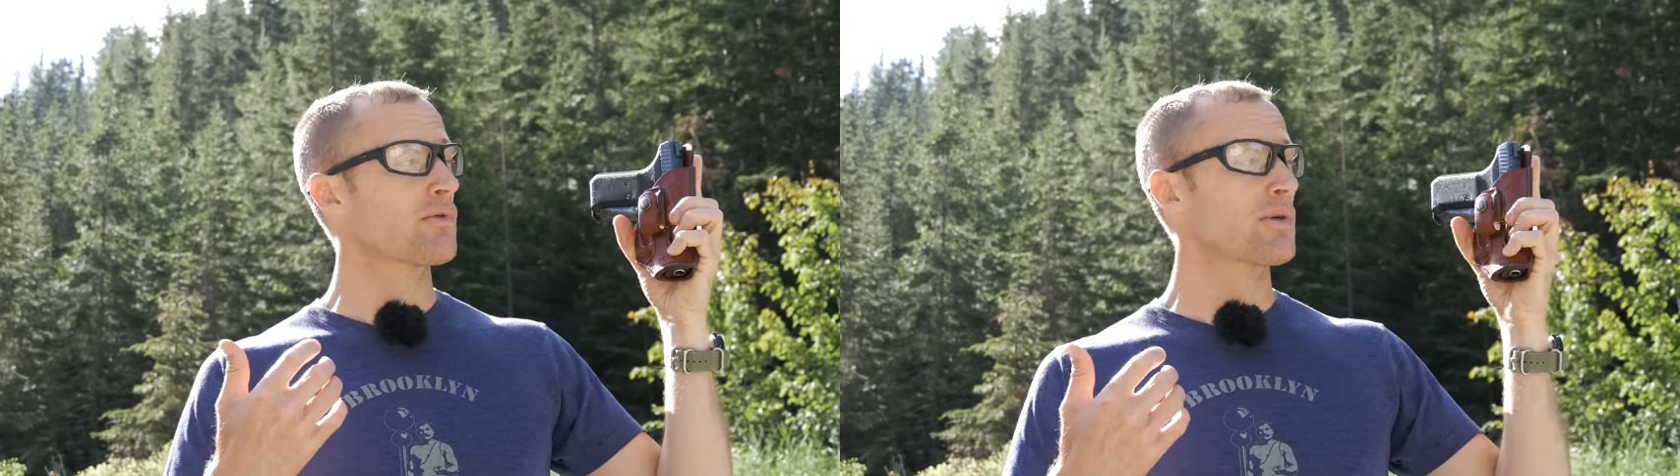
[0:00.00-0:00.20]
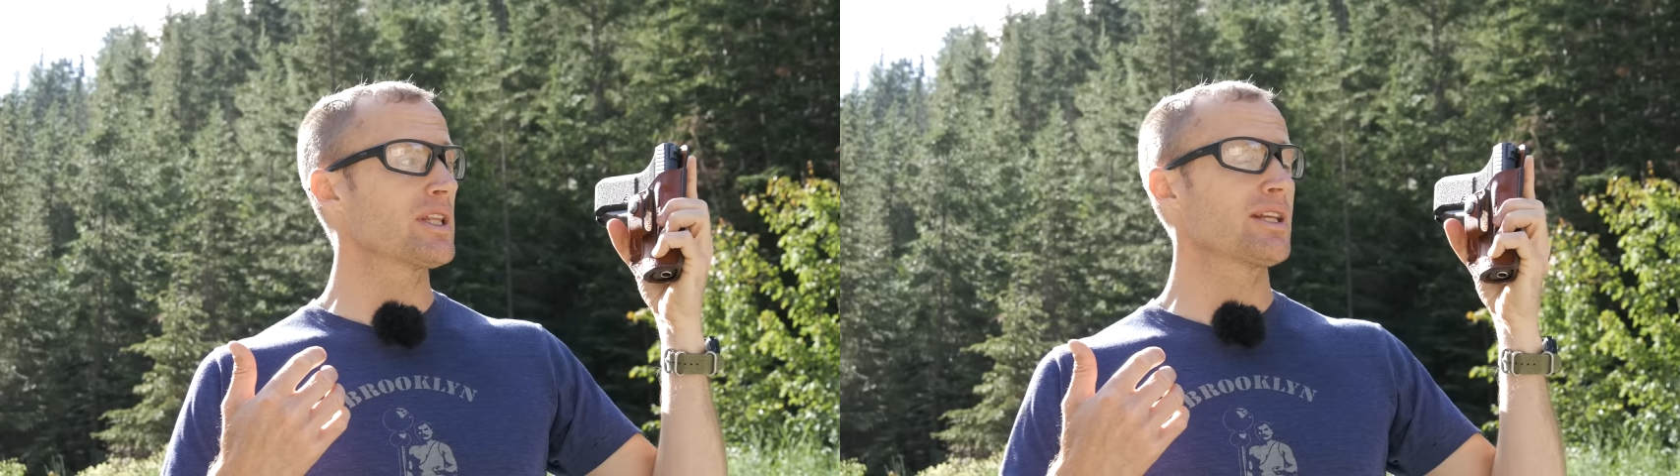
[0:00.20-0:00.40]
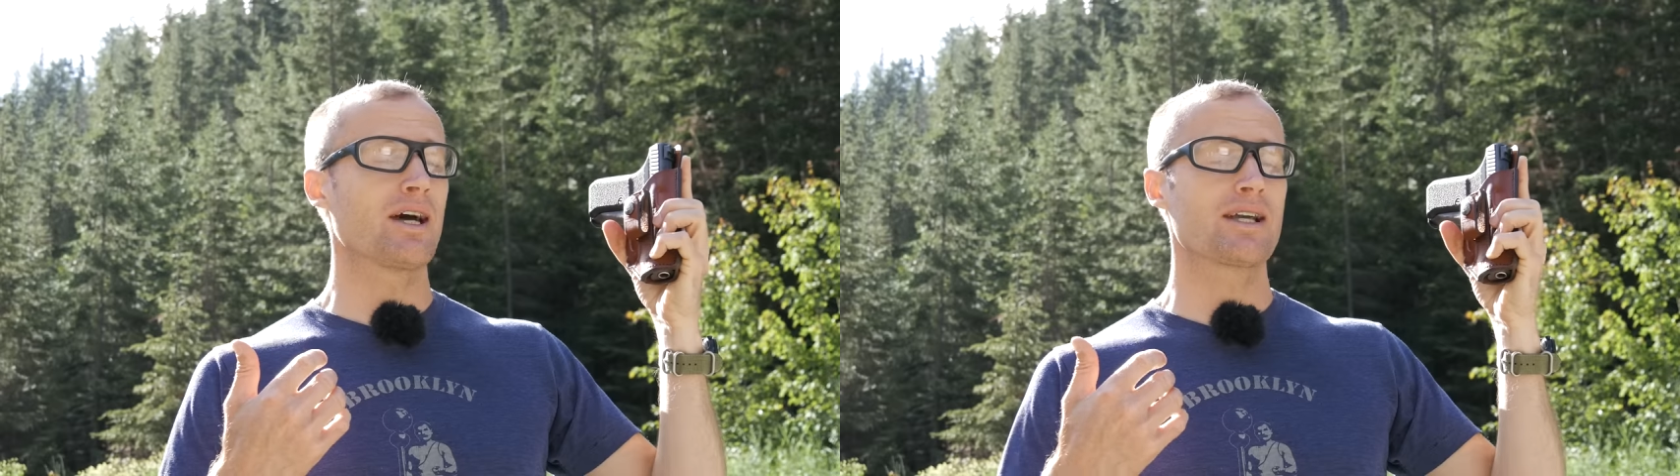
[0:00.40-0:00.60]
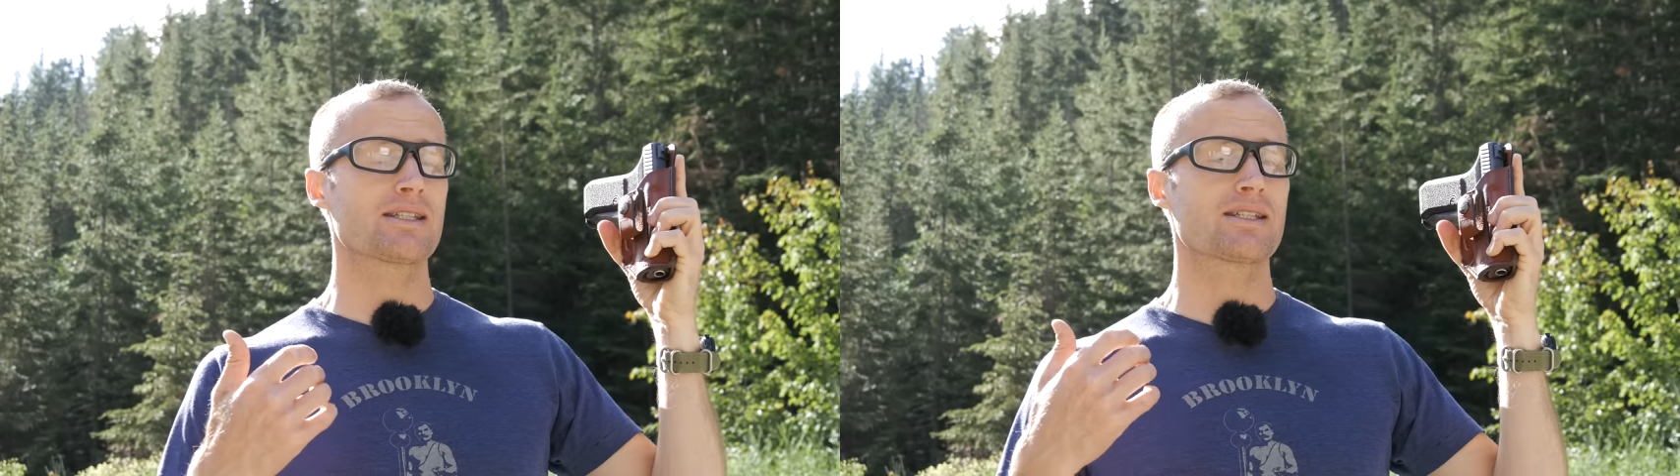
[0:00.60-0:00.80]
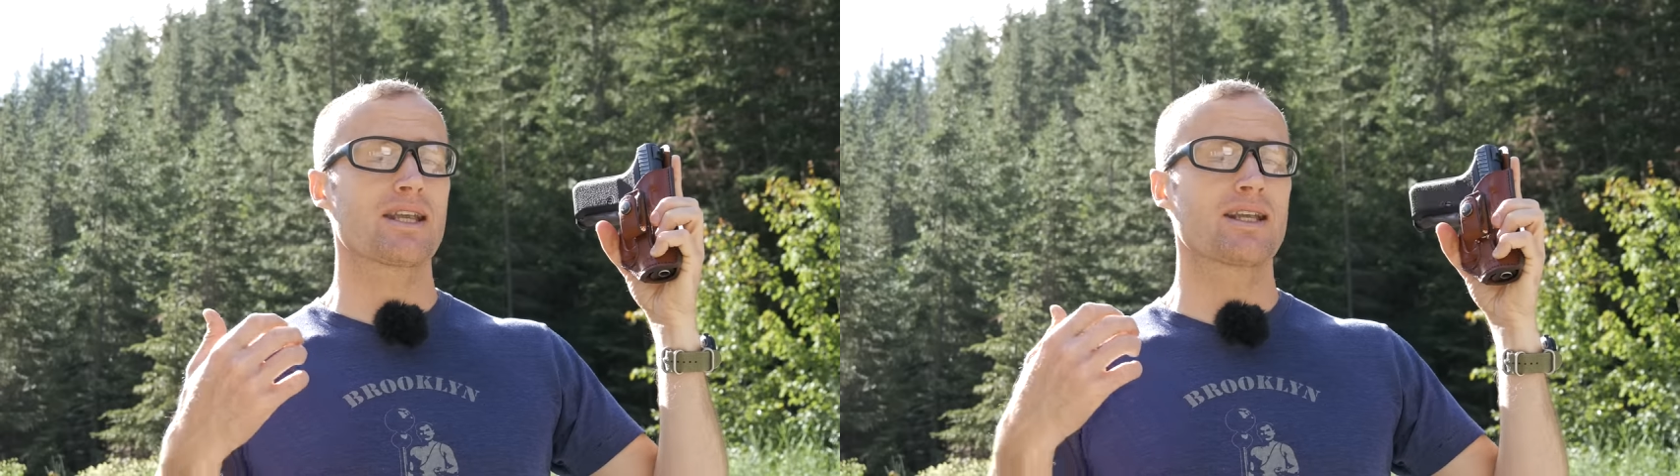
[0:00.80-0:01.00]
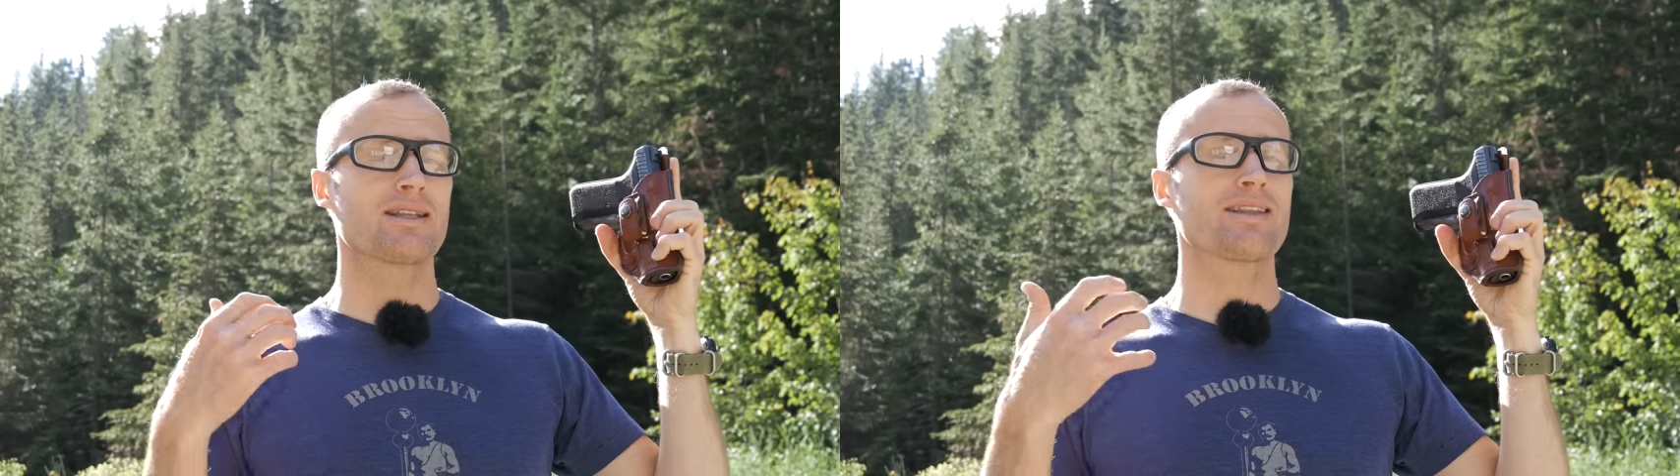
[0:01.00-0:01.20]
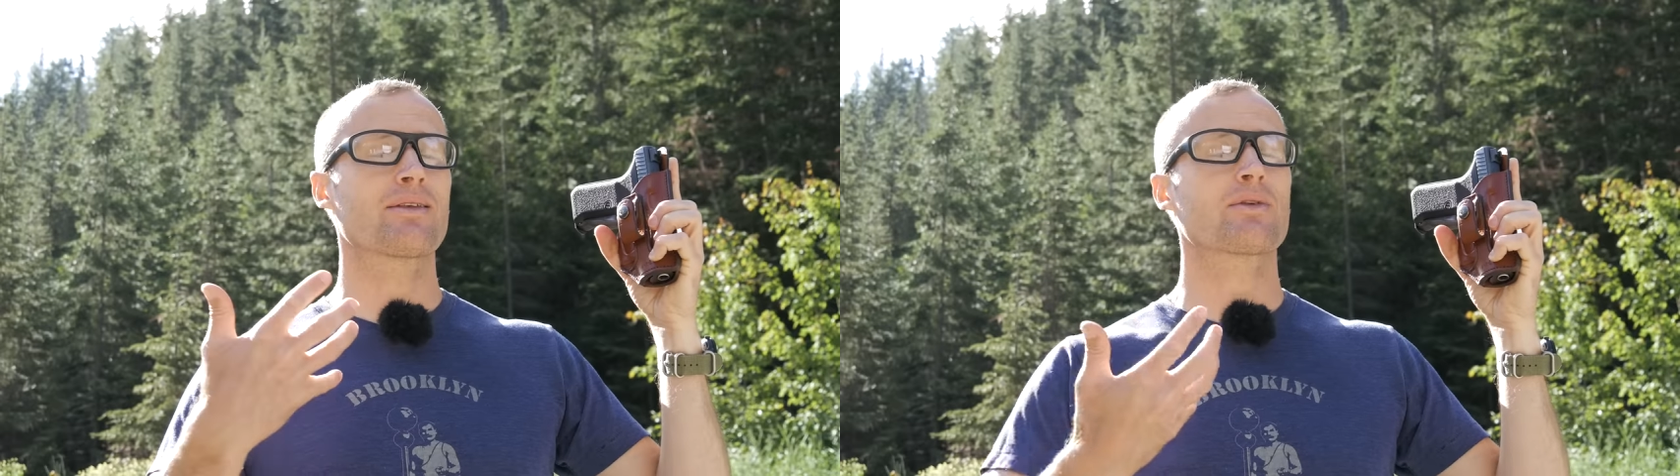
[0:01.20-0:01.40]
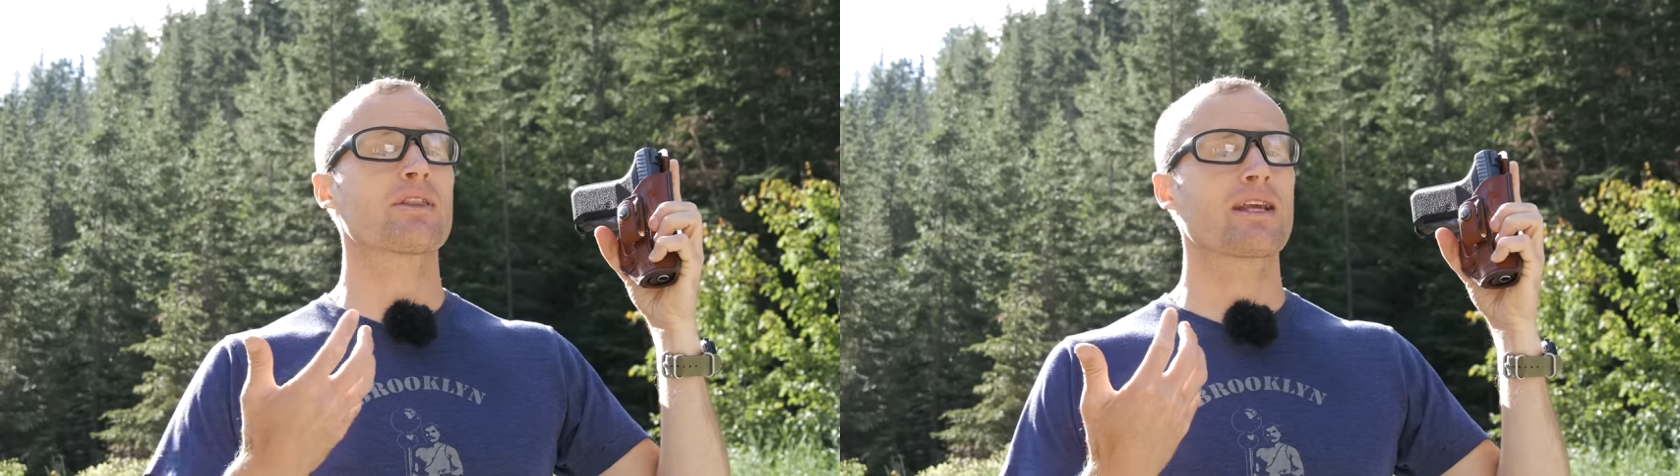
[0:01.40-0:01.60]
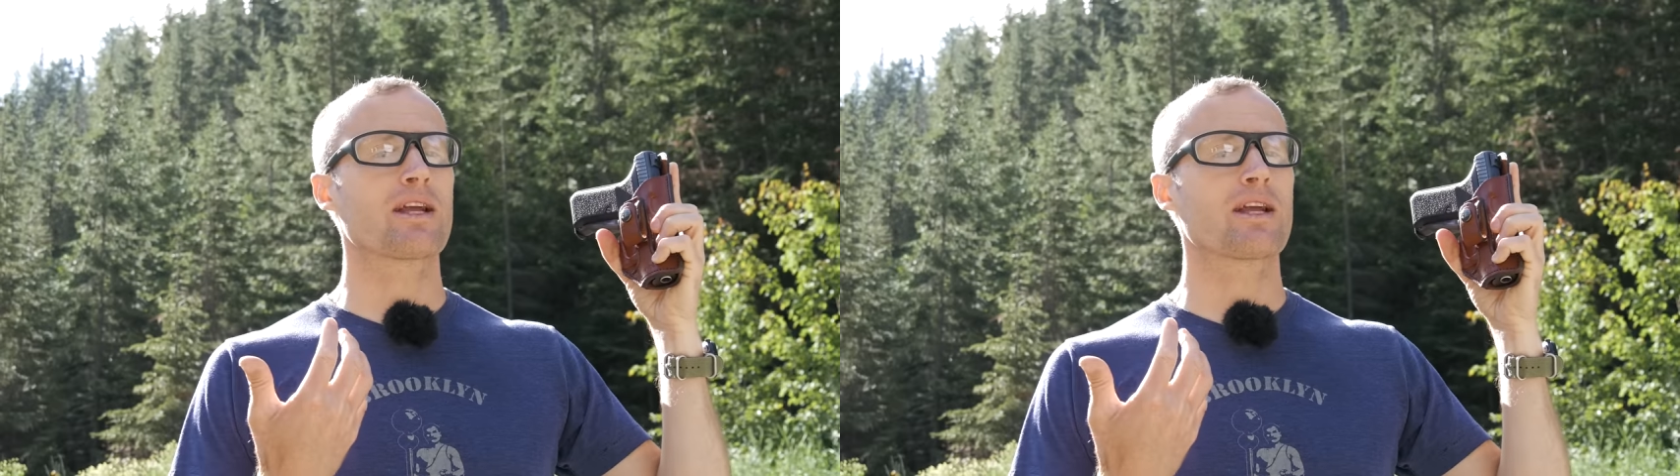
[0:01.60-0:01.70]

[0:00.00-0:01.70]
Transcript: Really nice, and the other thing I